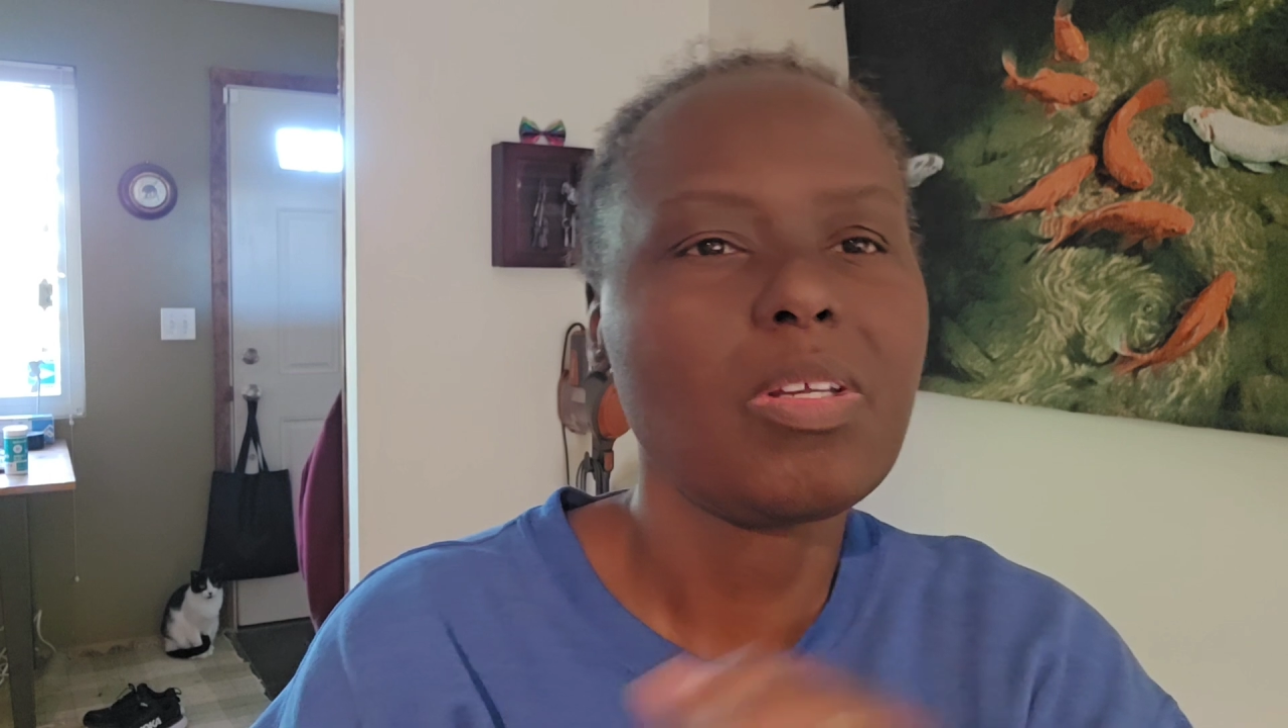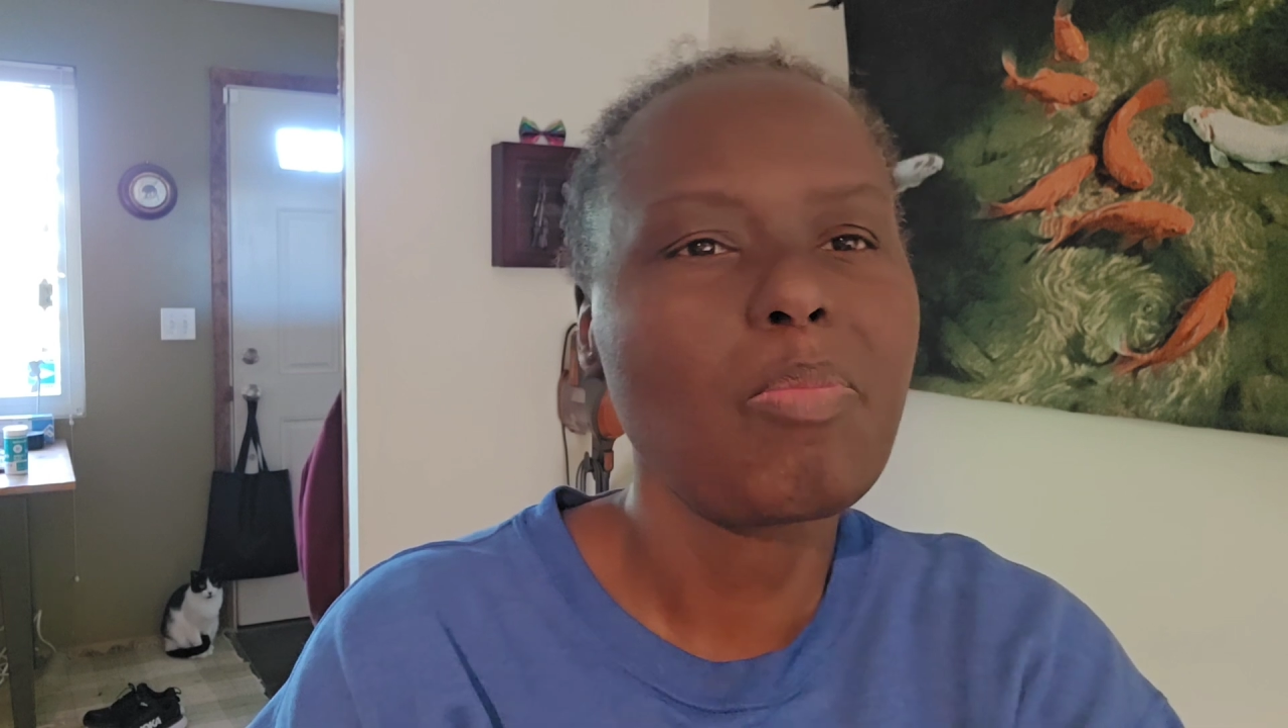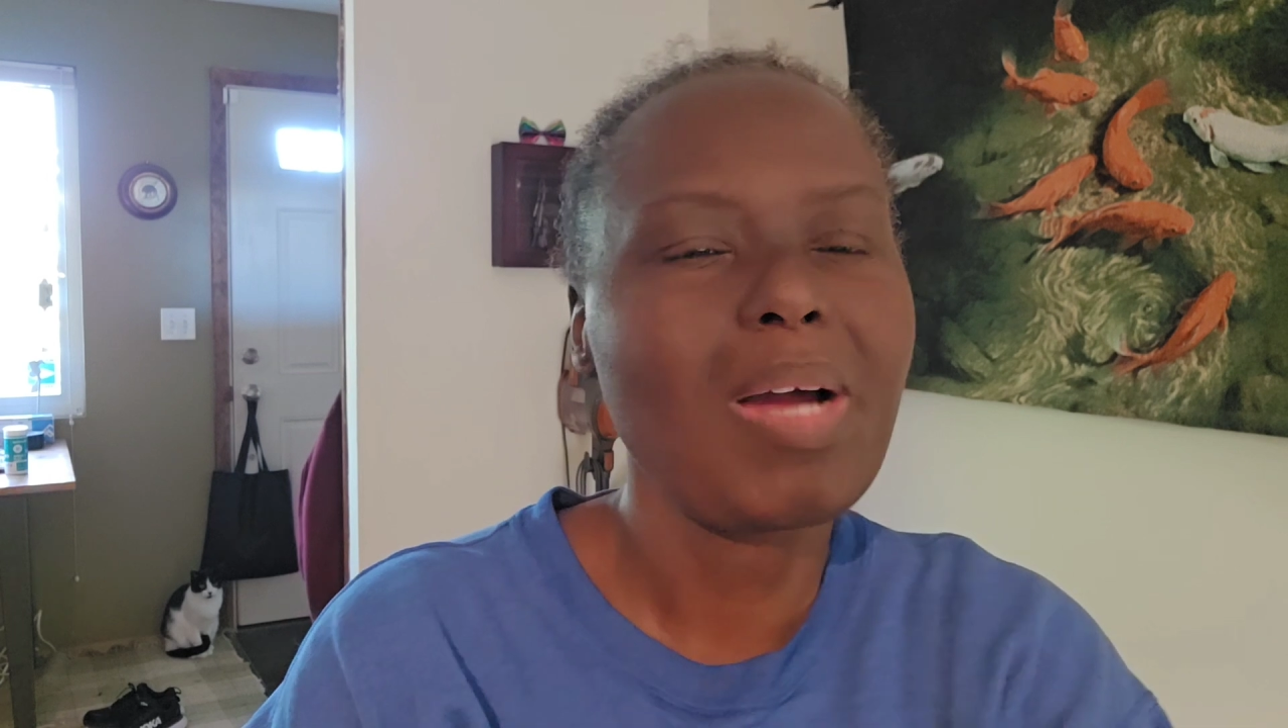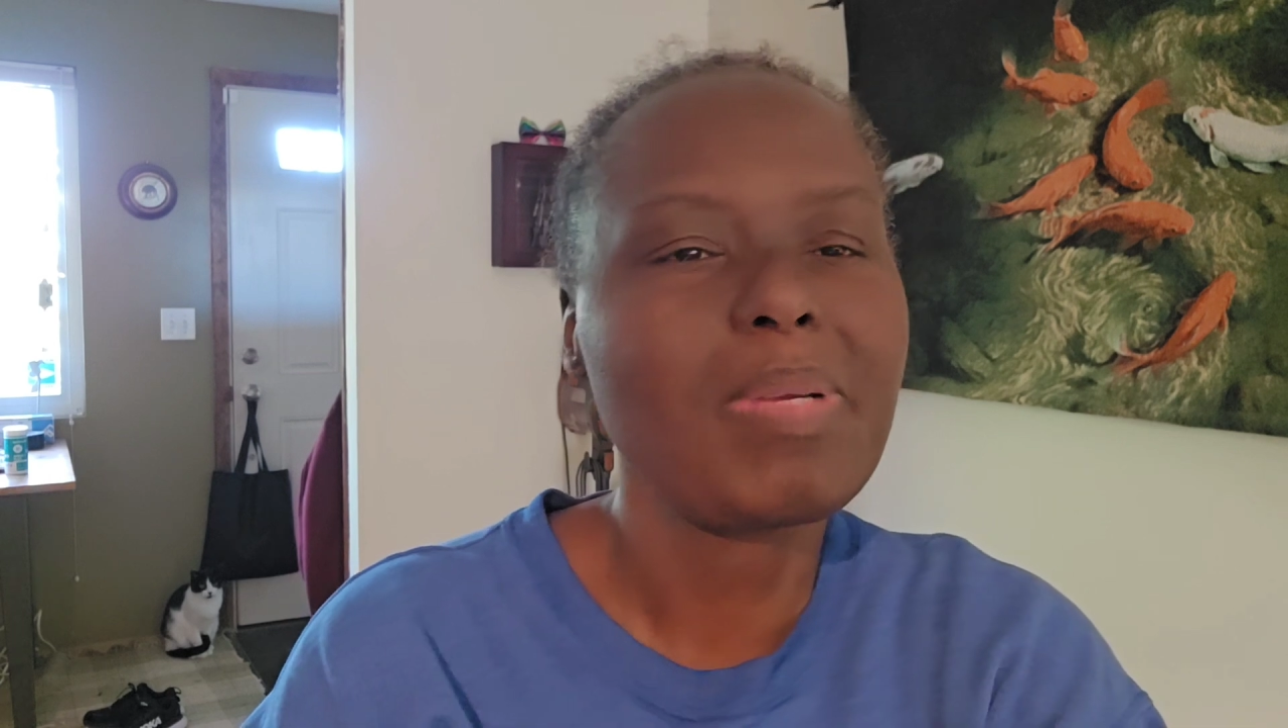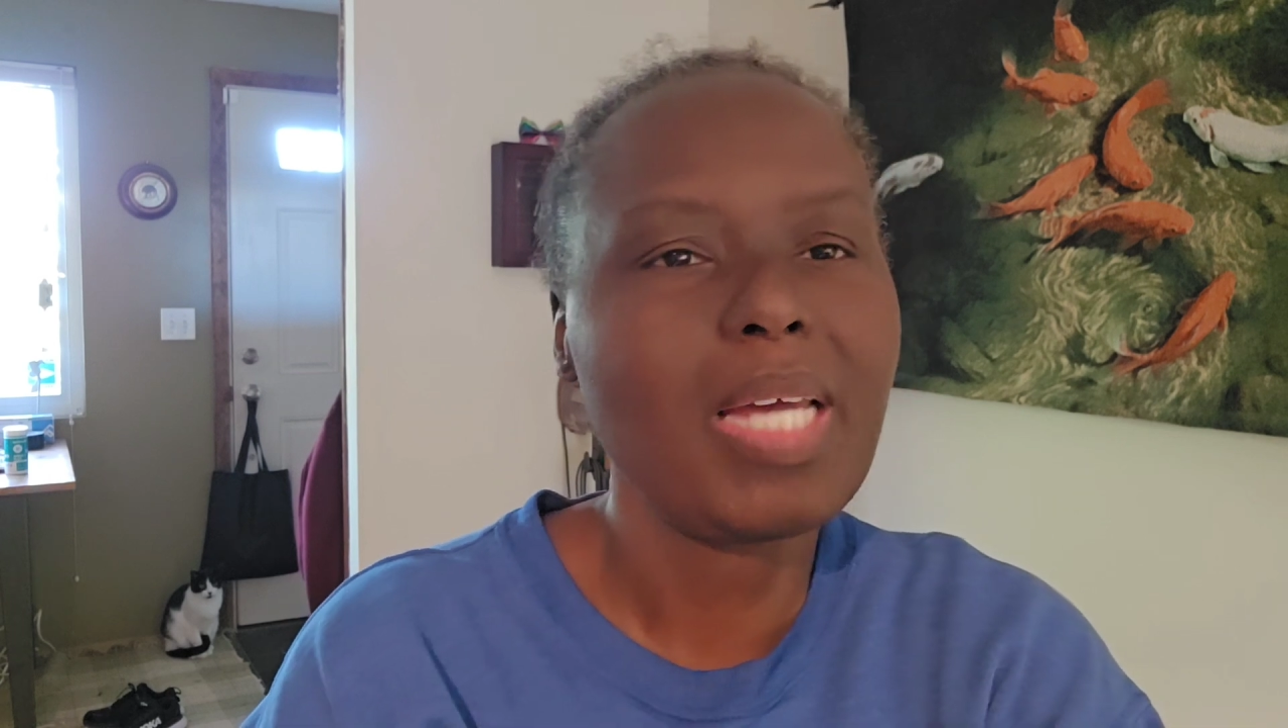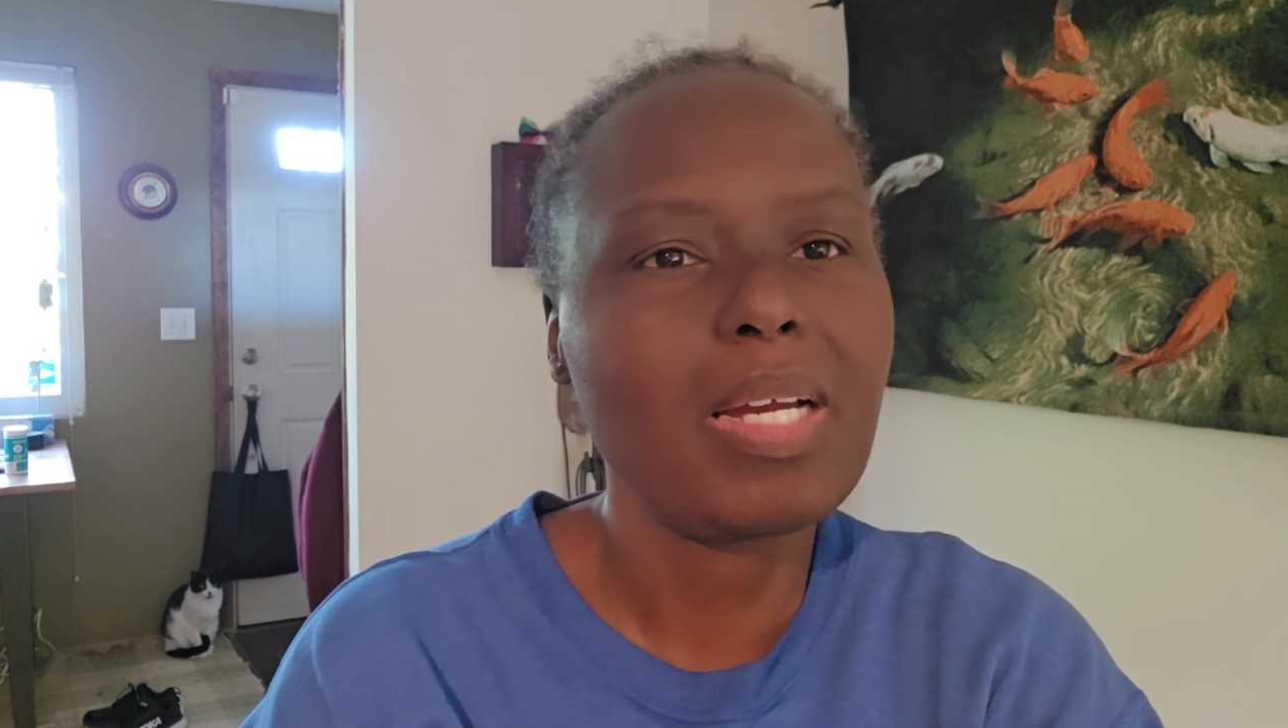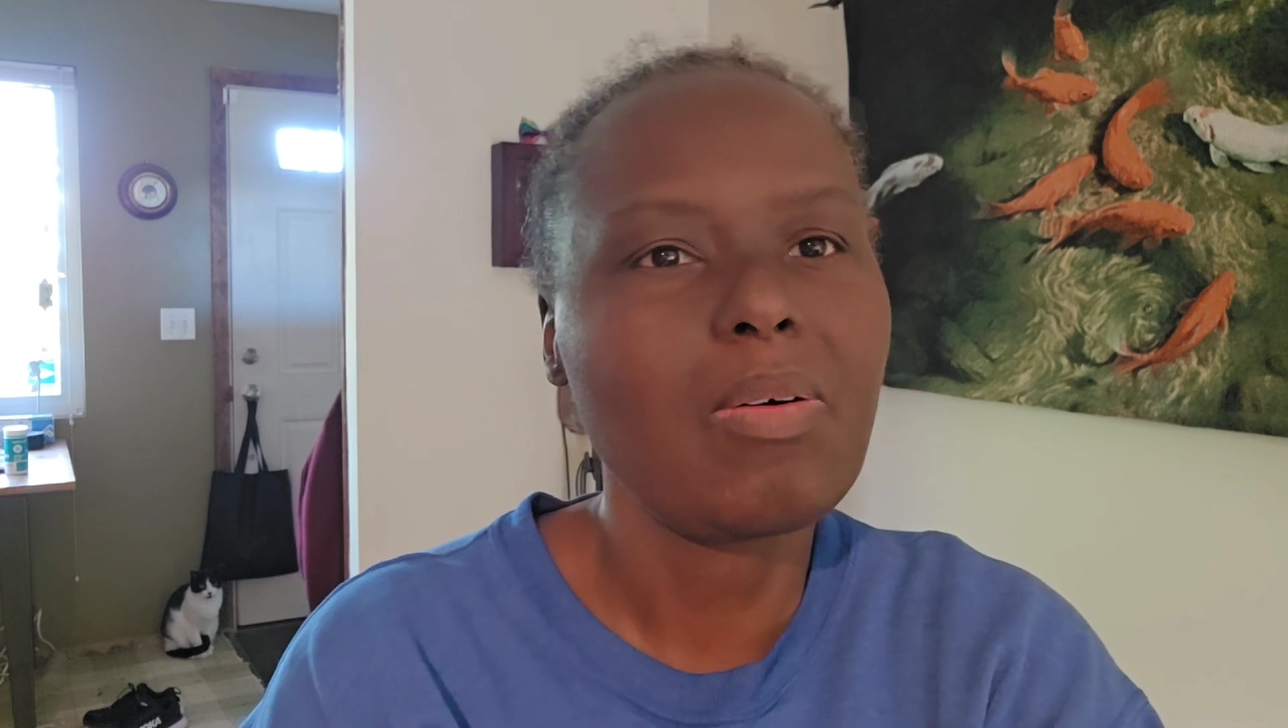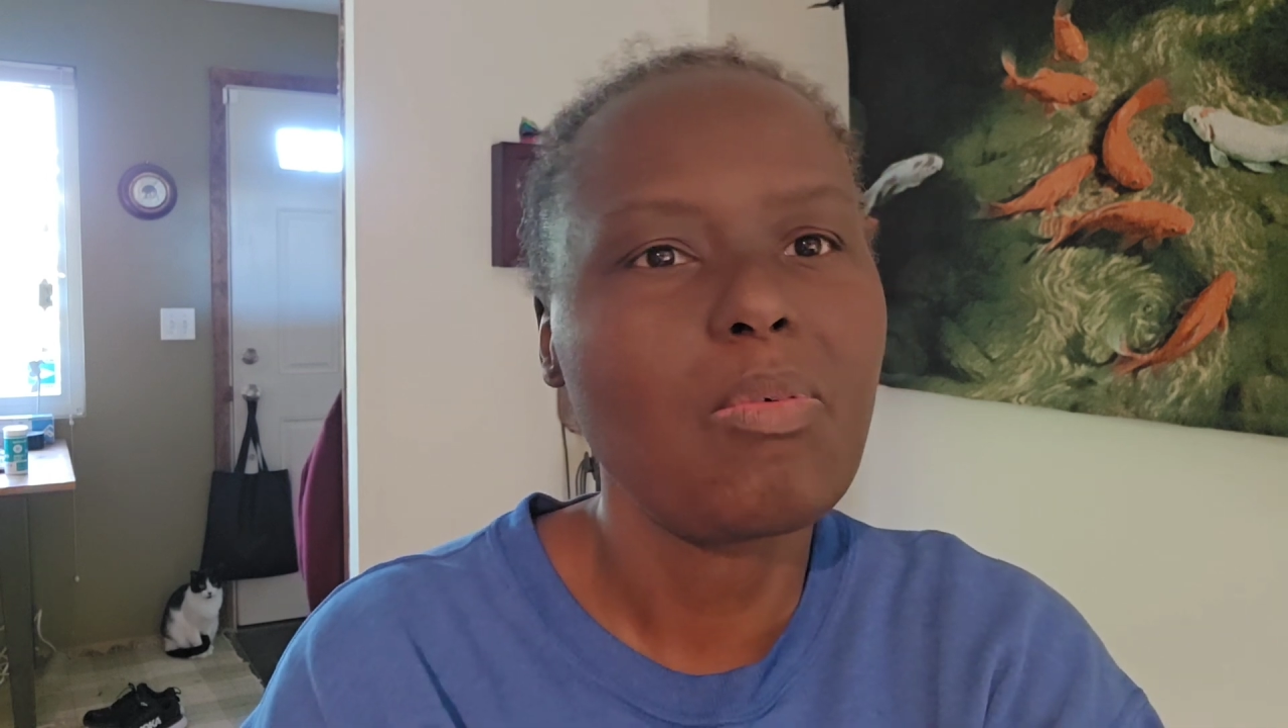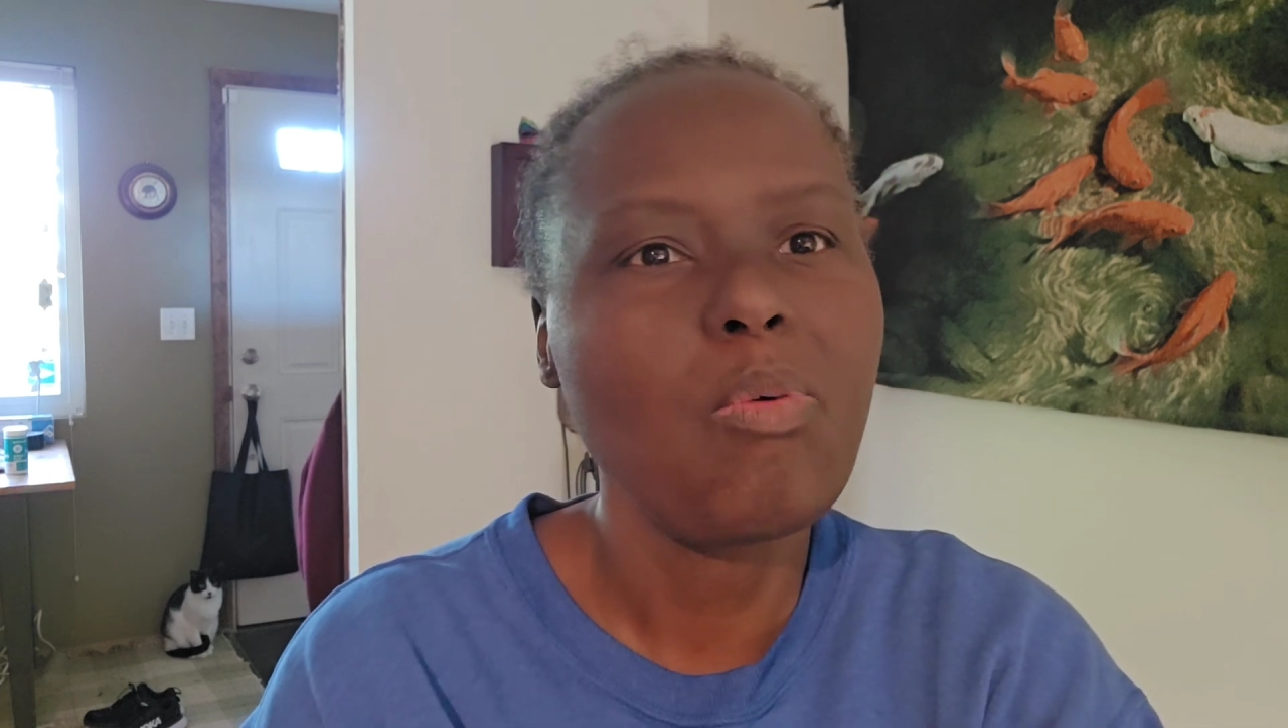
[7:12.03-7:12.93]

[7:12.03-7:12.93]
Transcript: You're probably like,